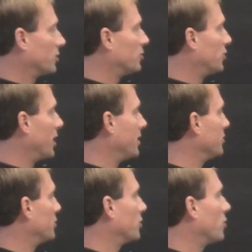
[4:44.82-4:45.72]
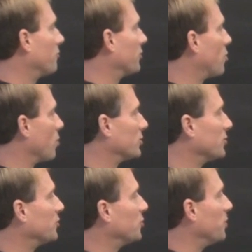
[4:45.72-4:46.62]
could change over the course
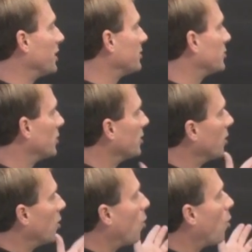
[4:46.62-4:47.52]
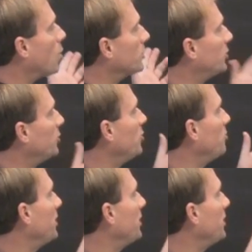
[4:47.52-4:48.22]
of two minutes, or do you